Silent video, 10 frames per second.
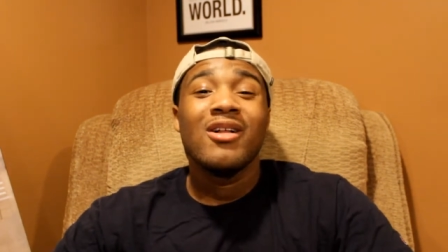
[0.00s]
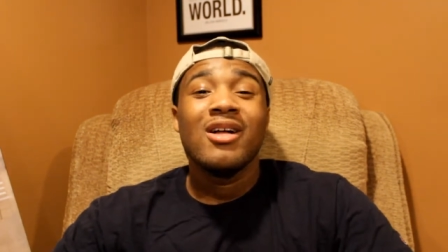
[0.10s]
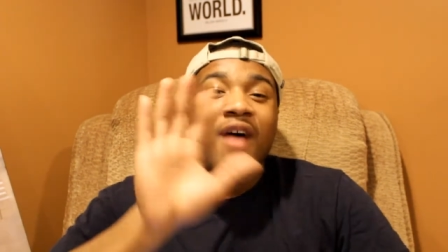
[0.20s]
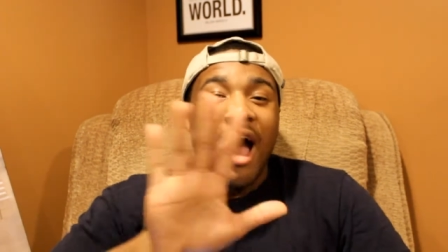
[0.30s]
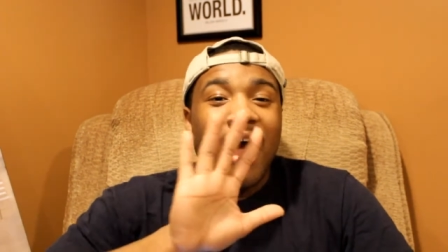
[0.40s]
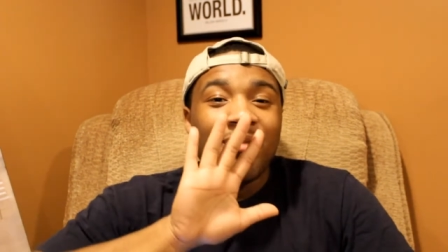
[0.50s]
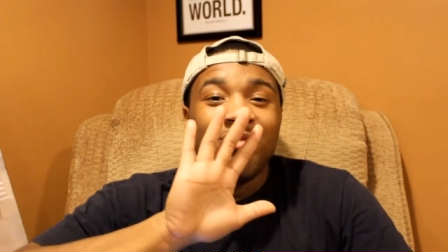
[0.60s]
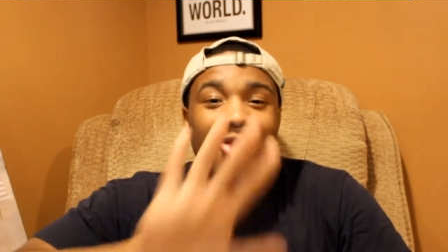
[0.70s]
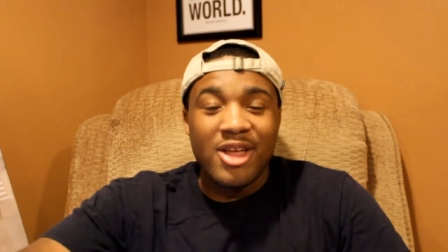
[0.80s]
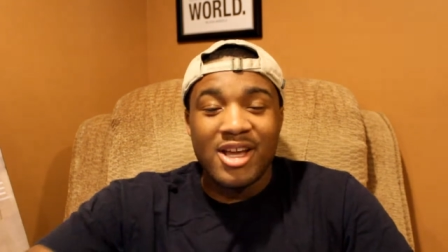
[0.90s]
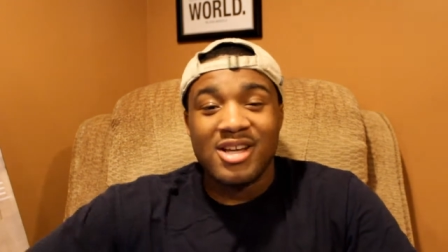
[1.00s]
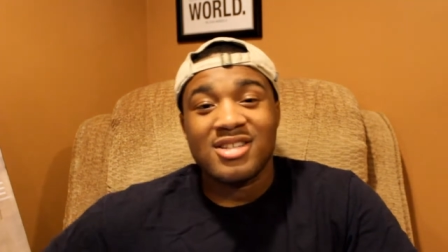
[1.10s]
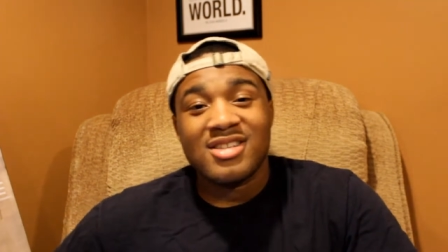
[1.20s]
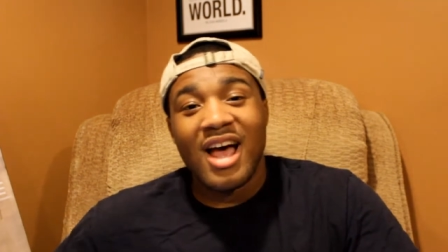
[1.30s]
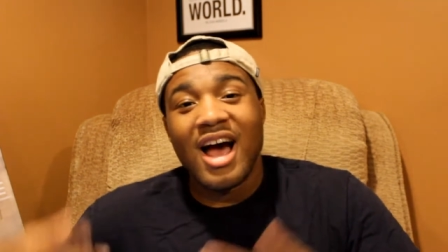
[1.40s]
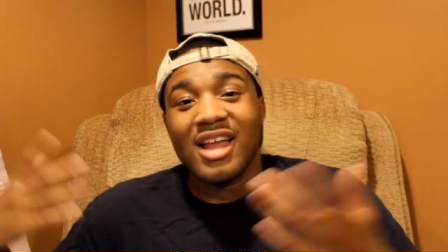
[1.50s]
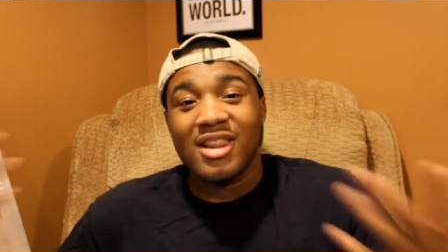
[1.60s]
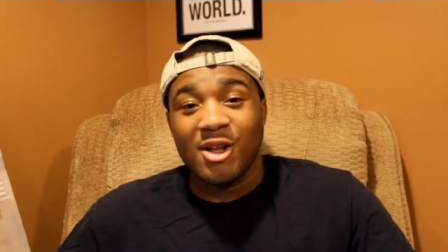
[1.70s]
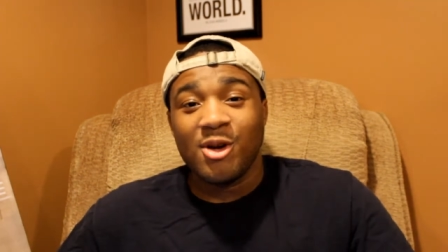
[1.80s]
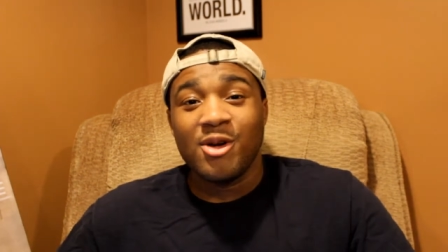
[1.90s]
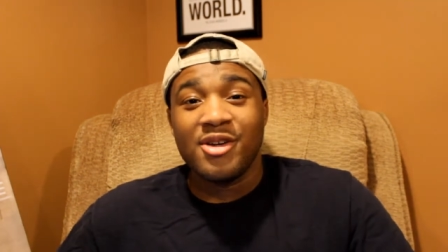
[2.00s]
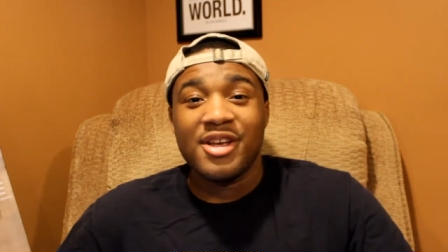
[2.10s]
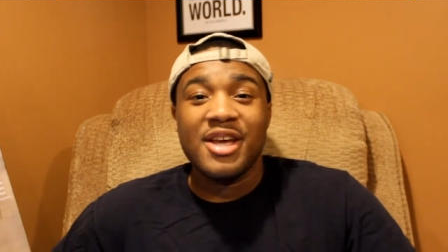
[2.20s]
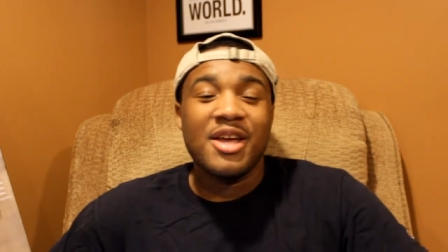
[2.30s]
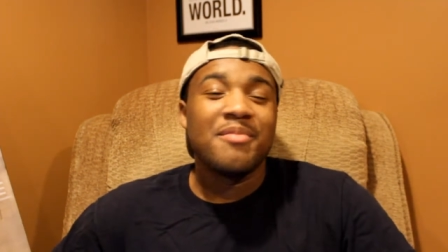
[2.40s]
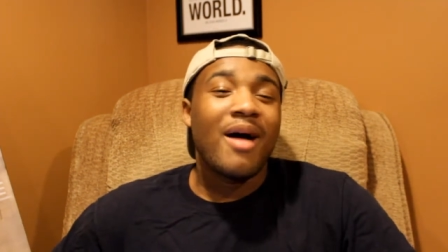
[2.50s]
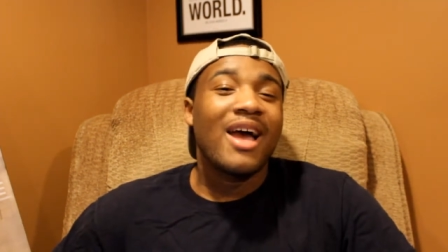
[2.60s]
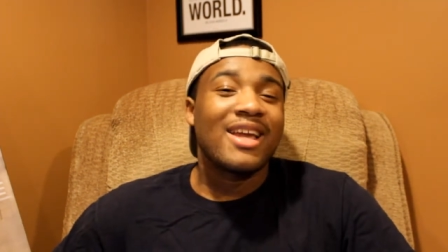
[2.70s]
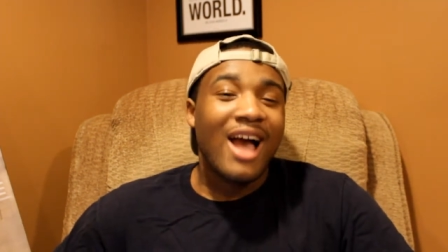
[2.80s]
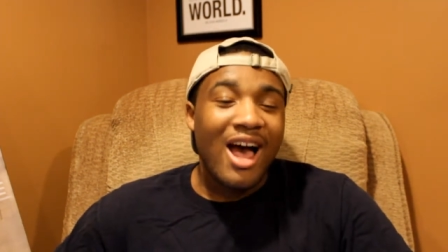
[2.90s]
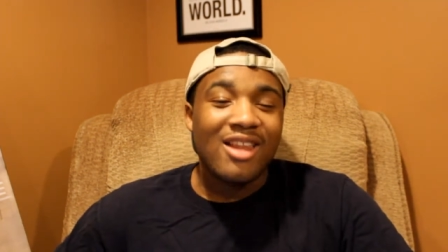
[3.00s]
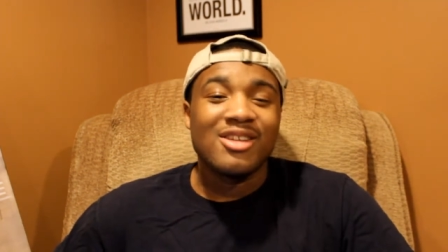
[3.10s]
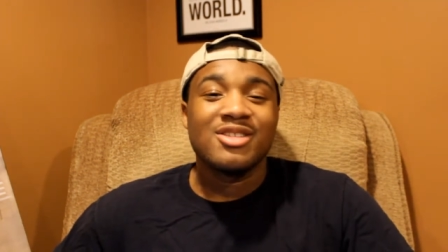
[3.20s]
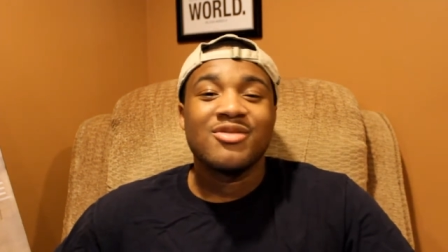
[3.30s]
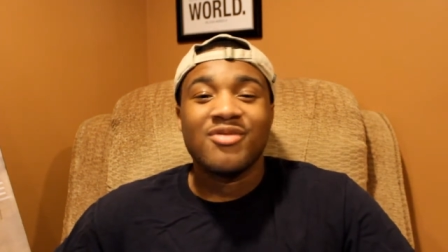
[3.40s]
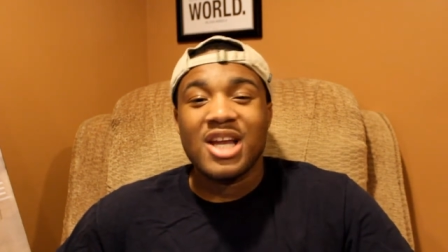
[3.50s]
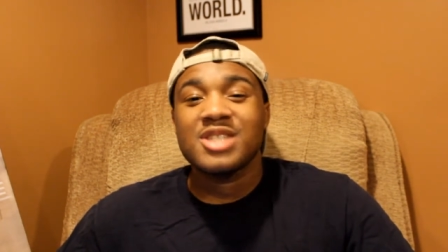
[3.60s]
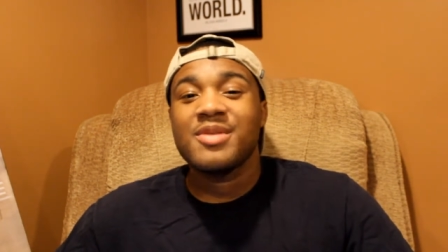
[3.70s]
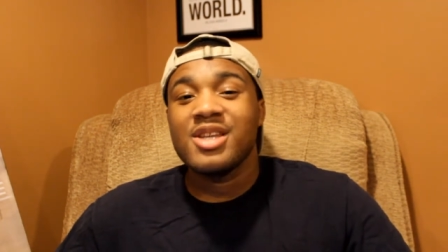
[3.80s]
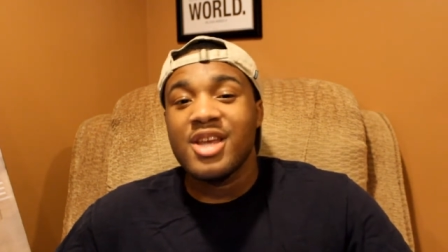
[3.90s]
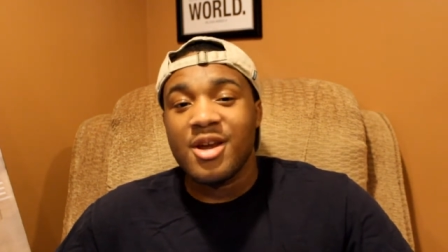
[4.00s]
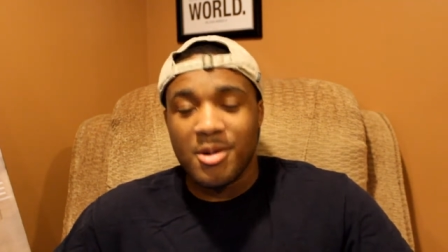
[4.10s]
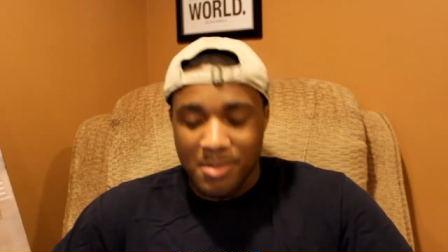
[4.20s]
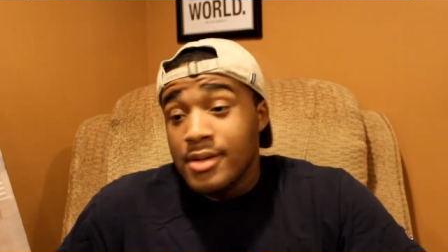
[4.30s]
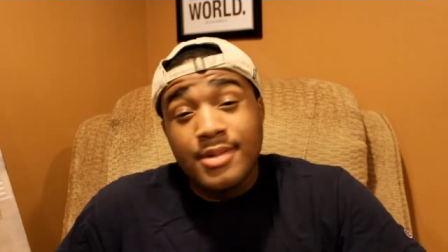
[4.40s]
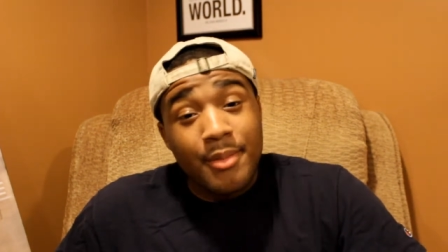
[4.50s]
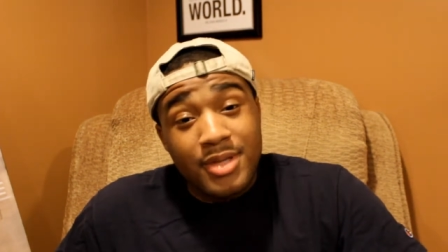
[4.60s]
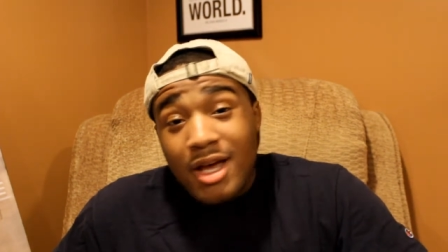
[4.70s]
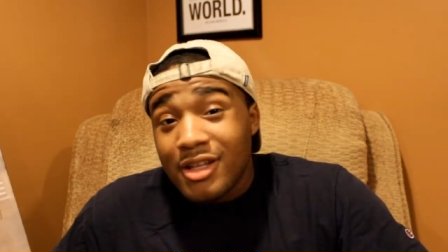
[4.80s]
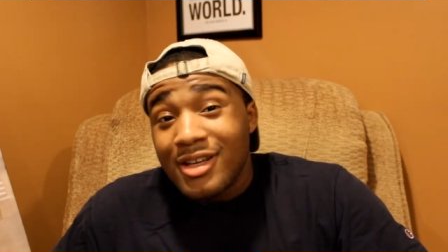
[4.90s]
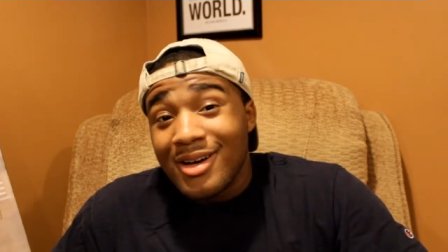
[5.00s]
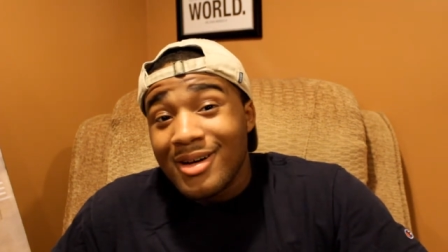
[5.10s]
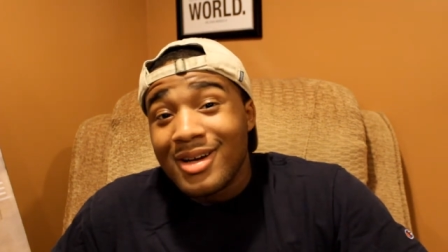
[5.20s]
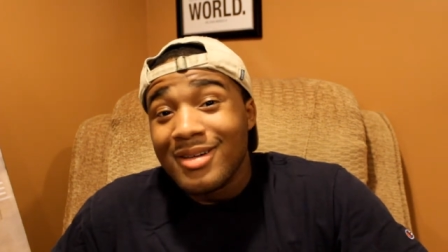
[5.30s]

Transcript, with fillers: five things I learned in my college freshman year. I'm telling you,